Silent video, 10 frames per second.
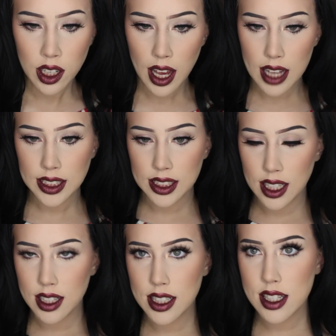As I
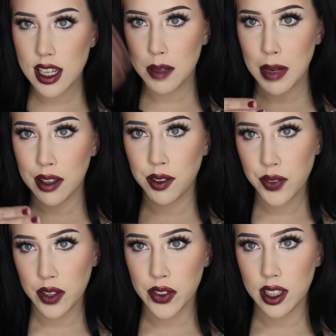said, this is like my
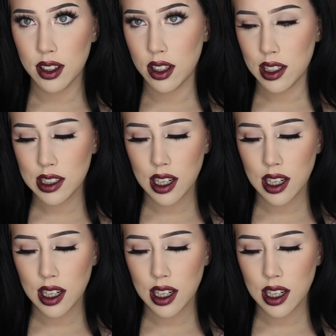favorite look.